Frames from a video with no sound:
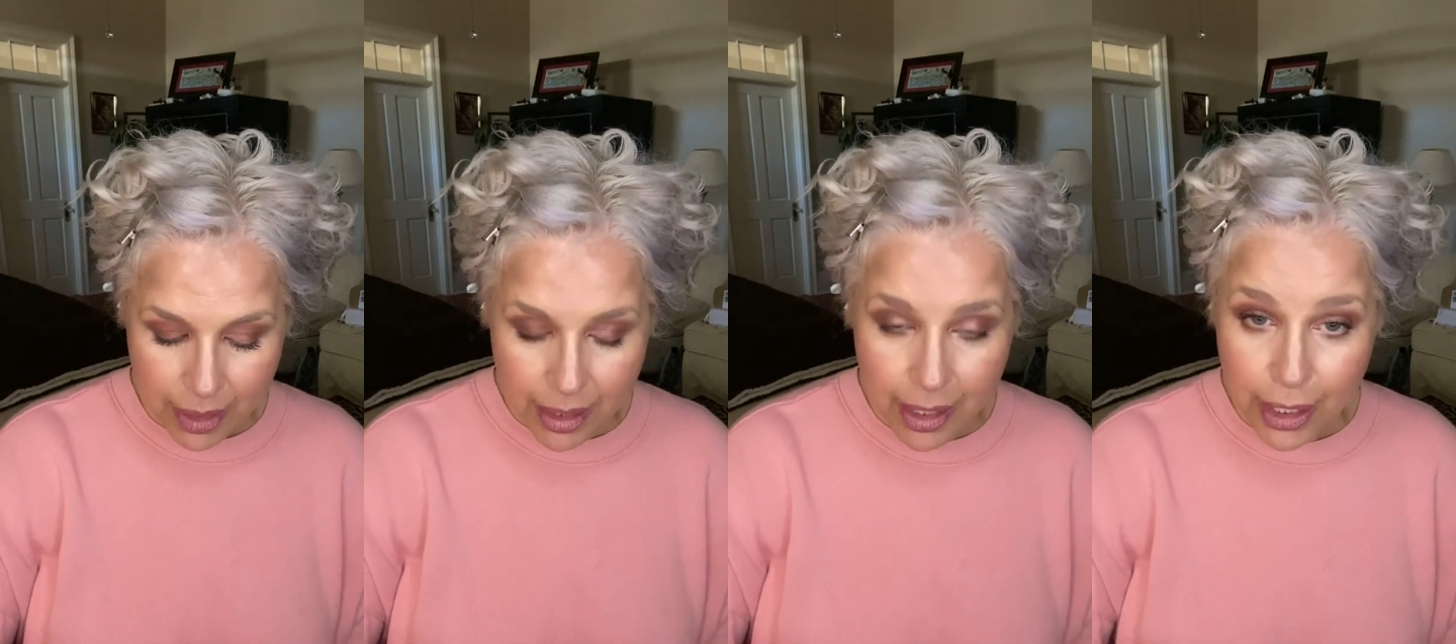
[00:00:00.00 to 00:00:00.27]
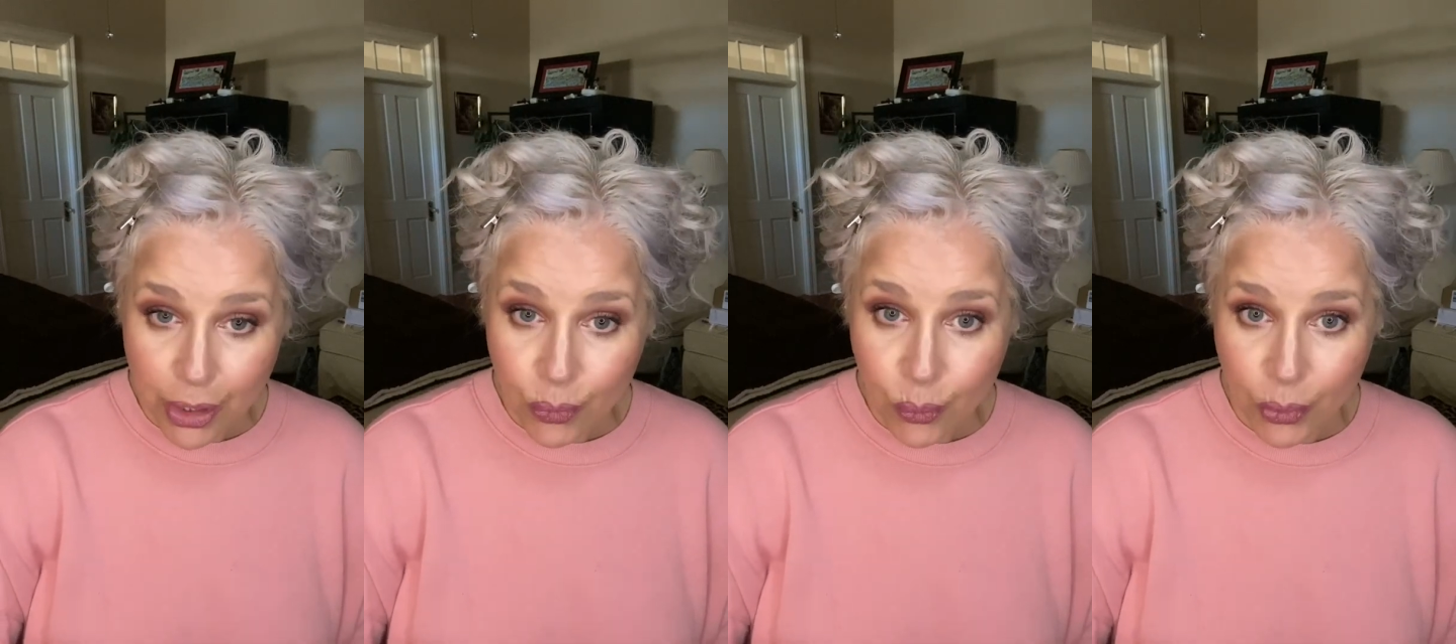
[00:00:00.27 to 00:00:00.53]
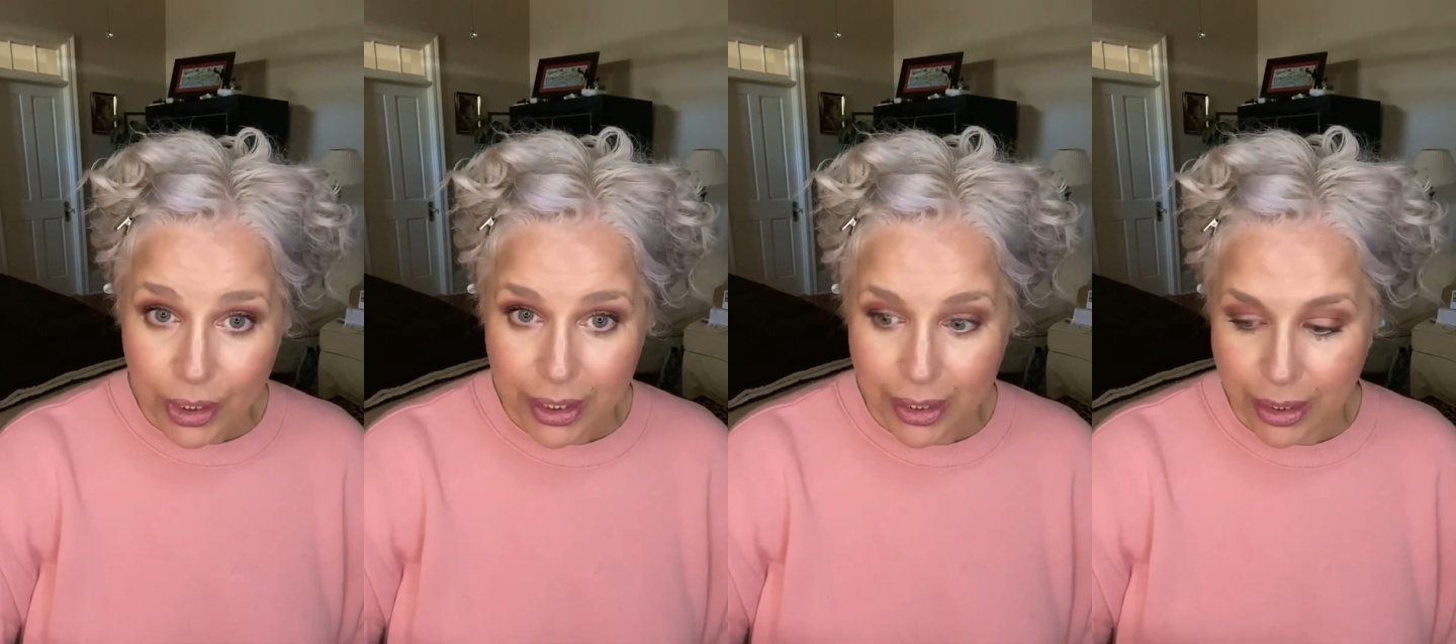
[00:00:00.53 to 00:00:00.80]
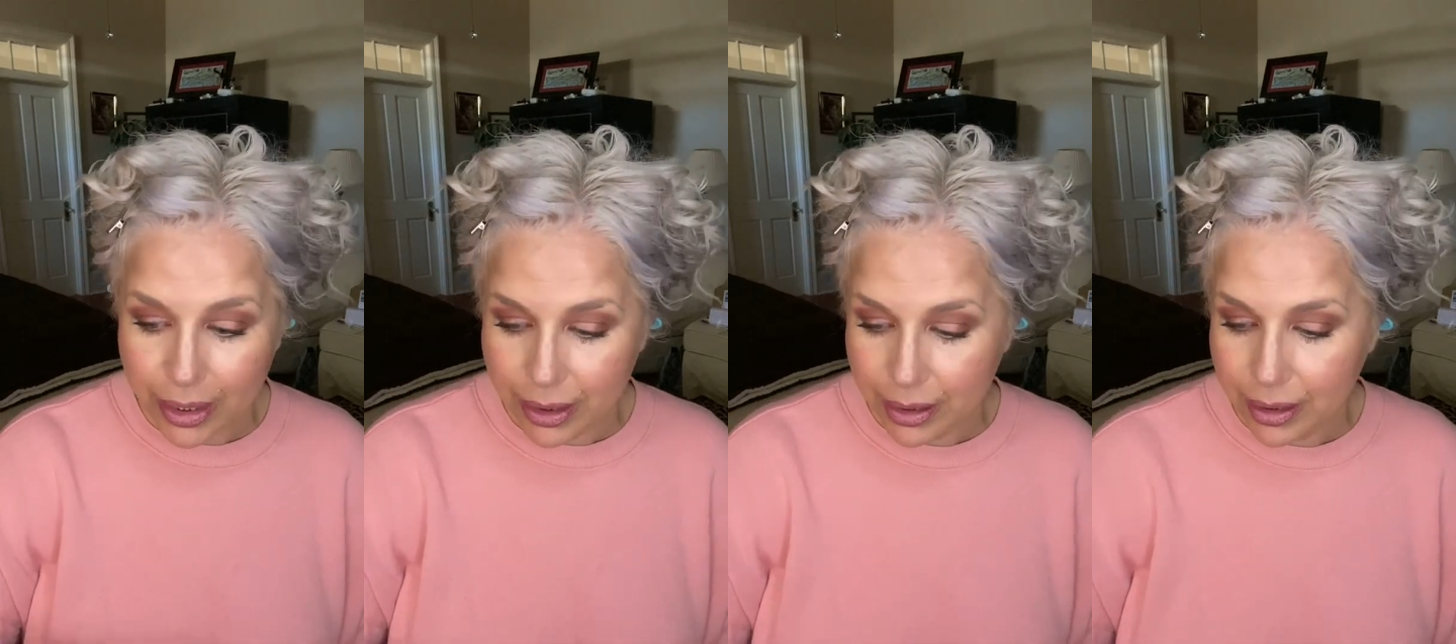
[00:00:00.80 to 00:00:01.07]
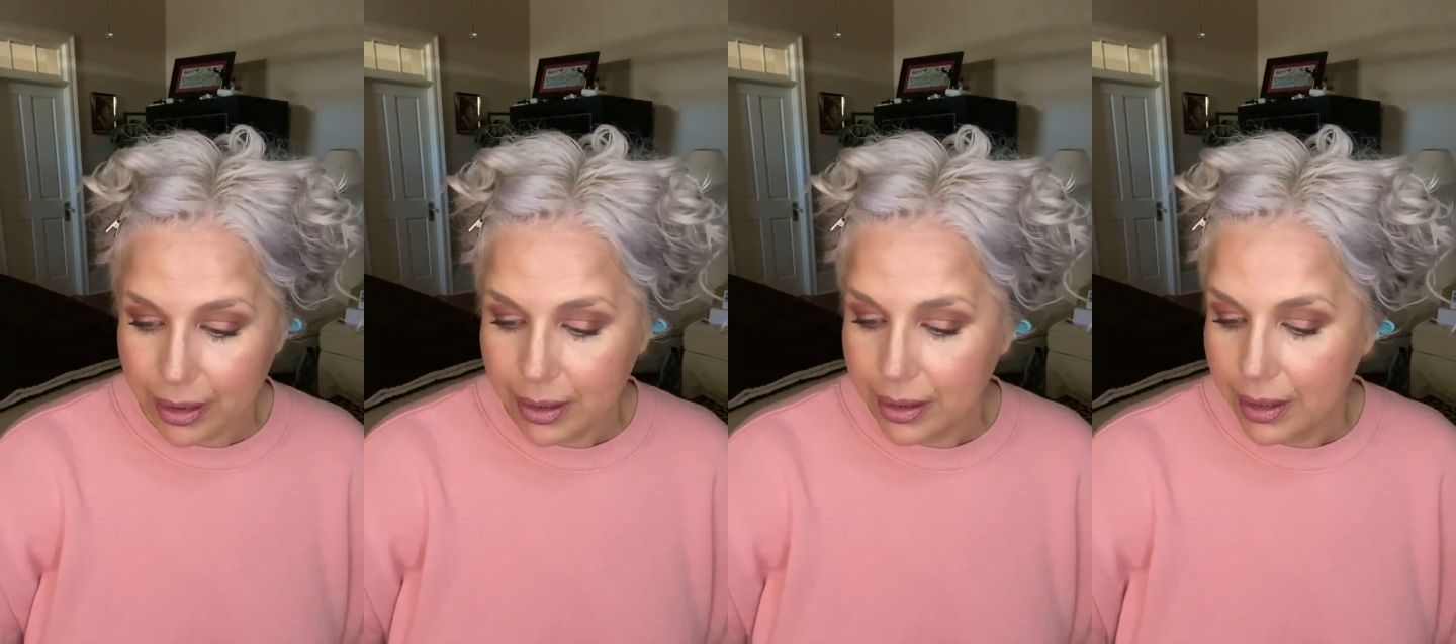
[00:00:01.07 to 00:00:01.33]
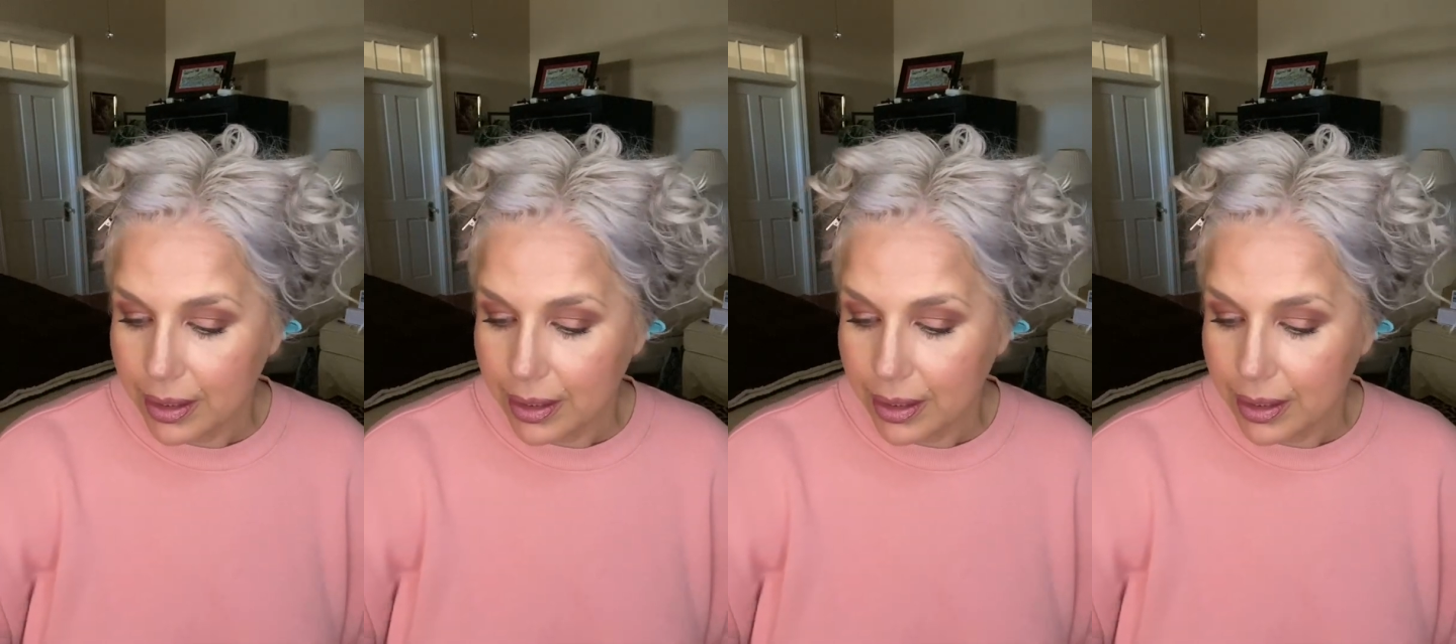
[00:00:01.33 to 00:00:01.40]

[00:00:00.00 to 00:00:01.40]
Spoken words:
it will